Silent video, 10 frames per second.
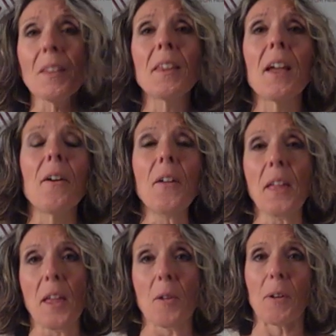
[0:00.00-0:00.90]
Now,
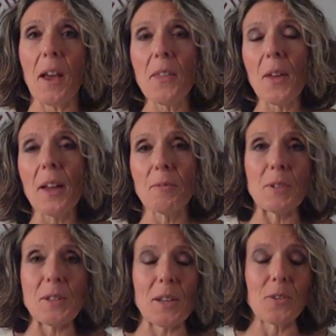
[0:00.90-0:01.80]
what I thought
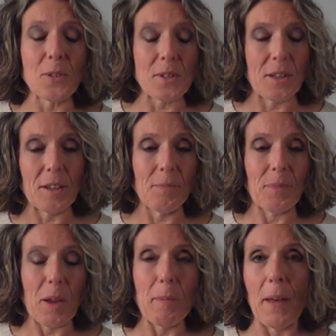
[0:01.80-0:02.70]
was
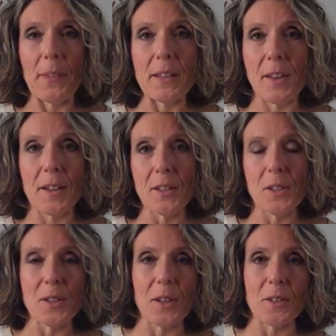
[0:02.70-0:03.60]
interesting about this, I guess
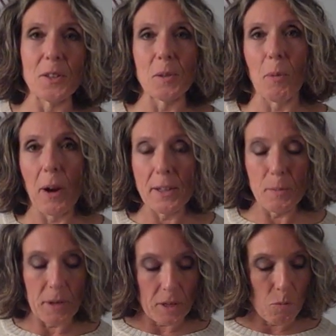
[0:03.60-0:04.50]
this doesn't surprise
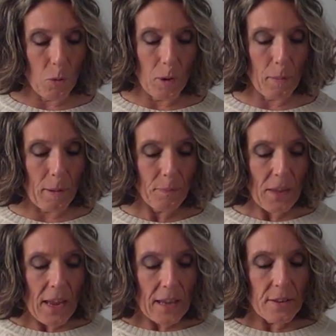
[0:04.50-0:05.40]
me anymore,
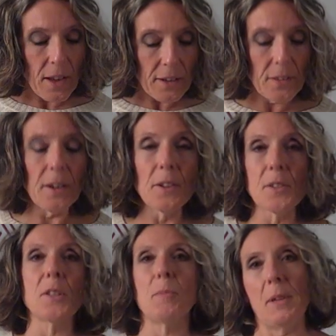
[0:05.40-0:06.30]
but none of the
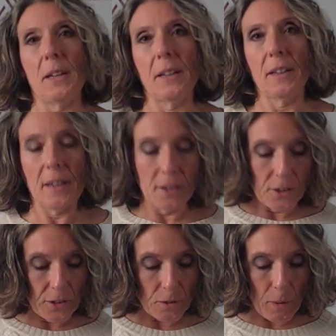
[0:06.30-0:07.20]
notes of the meeting
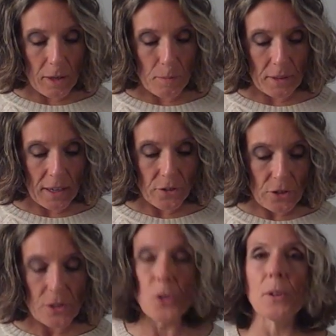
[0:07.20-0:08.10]
included
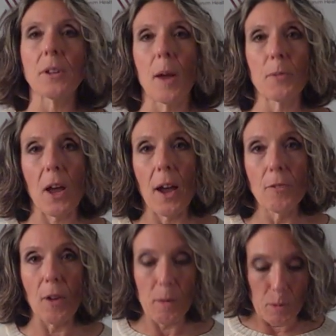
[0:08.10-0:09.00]
recommendations to adopt a high
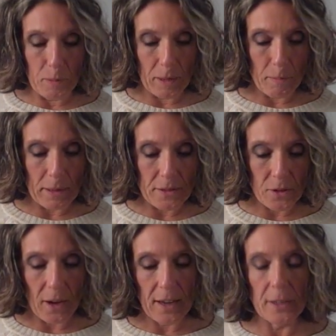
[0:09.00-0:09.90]
fiber plant based
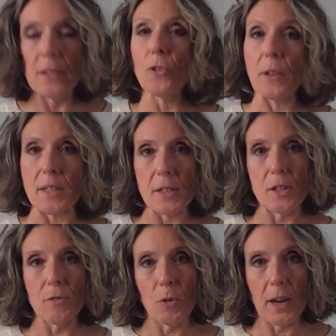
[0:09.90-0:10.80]
diet and drink
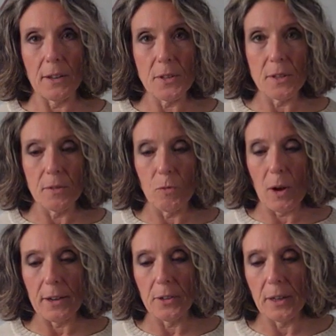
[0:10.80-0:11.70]
64 ounces of
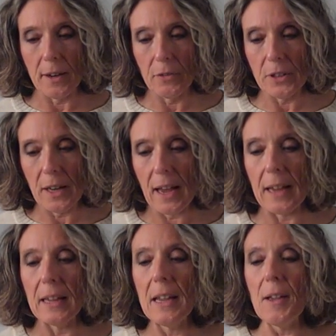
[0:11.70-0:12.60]
water every
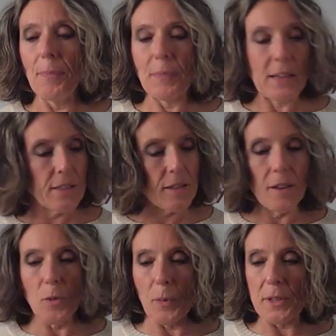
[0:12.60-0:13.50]
day.
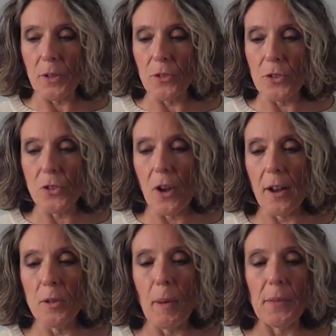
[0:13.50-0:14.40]
Instead, the researchers
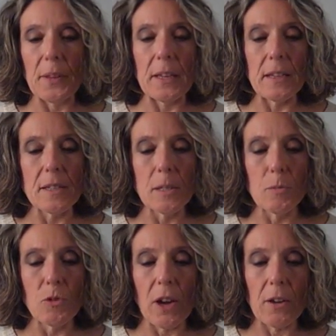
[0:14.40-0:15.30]
talked about the need to
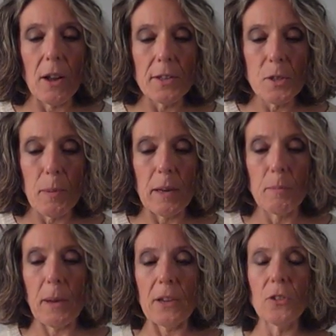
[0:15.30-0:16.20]
subject
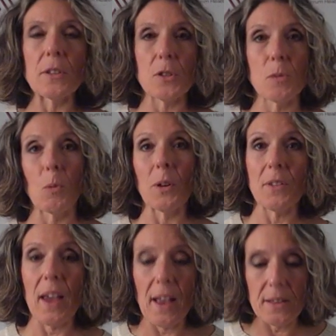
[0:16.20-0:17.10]
constipated patients to more
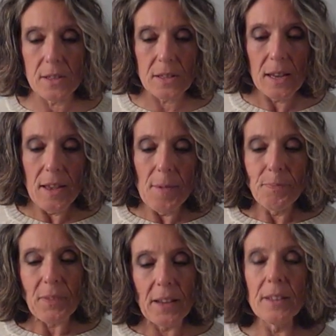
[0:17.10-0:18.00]
tests.
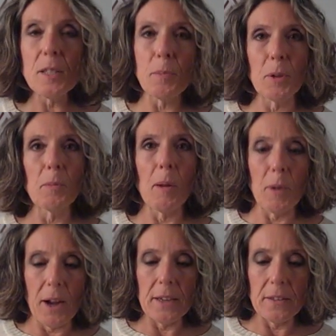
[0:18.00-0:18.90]
And this blew my
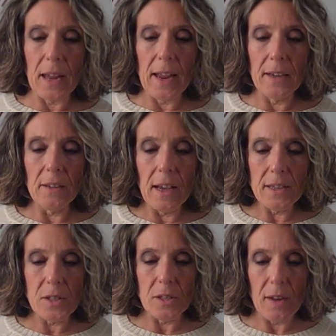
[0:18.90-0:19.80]
mind, and to
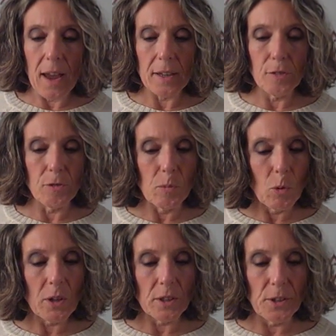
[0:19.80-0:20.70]
analyze the data for
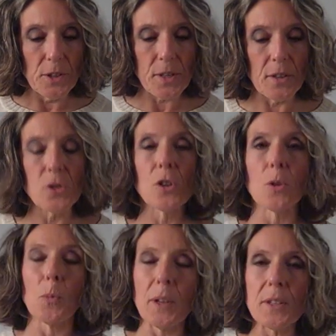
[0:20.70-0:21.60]
more clues as to
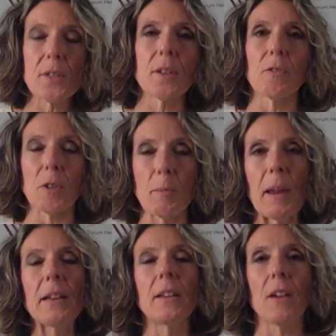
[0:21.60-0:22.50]
the risks of
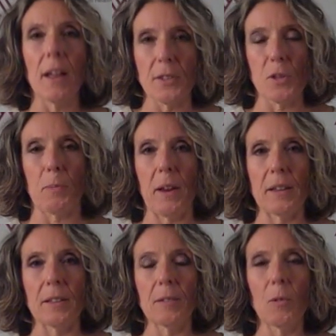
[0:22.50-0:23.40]
remaining
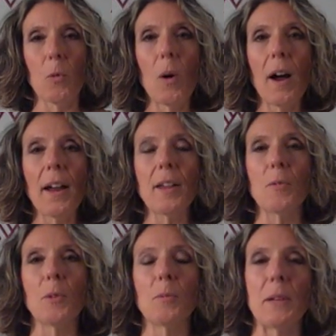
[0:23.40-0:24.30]
constipated. Why
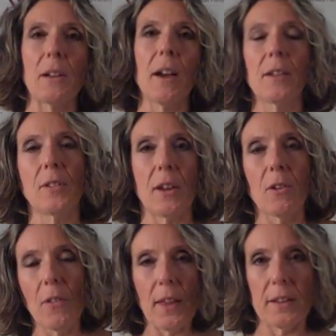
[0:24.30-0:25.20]
would we not take
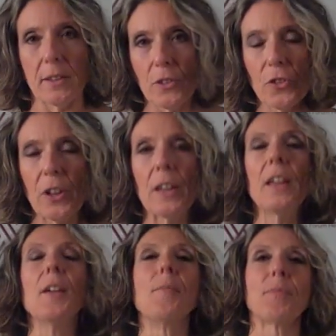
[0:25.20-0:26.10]
all that energy?
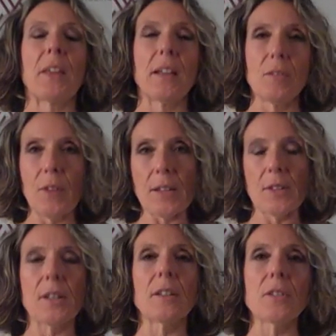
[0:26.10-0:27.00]
and
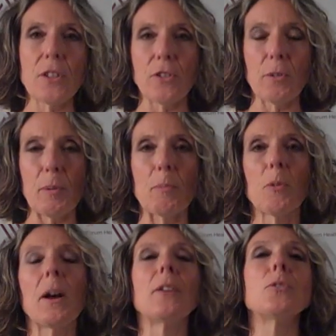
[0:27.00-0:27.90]
invest it in teaching
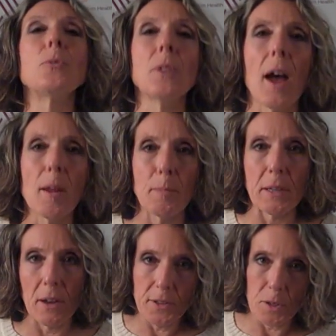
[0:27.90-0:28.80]
people how to not be
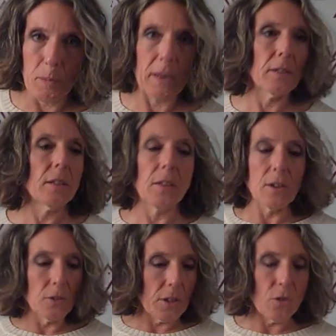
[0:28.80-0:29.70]
constipated. And they
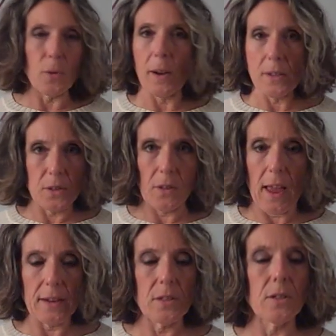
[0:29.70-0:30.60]
don't need drugs and
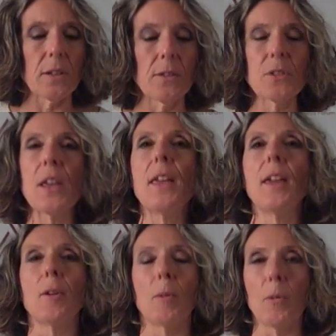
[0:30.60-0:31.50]
laxatives.
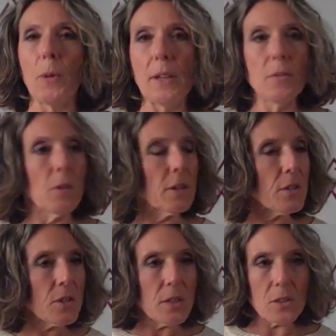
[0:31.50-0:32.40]
What we
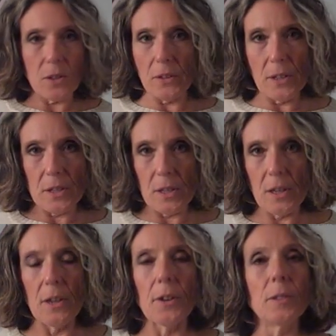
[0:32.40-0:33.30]
consistently
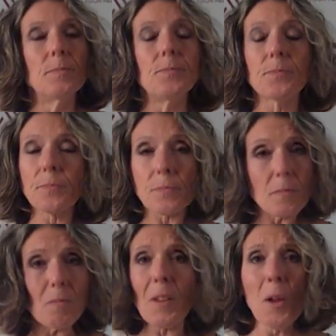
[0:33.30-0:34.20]
see here,
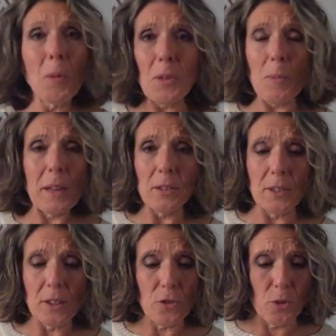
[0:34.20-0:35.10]
and what the medical
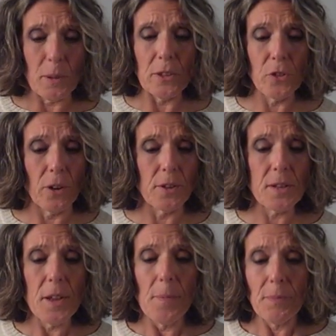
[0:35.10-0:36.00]
literature really
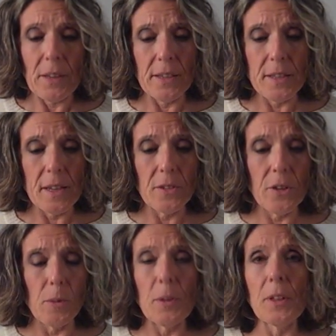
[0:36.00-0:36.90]
shows, is that
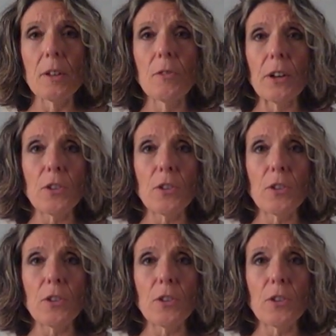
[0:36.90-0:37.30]
uh, within a very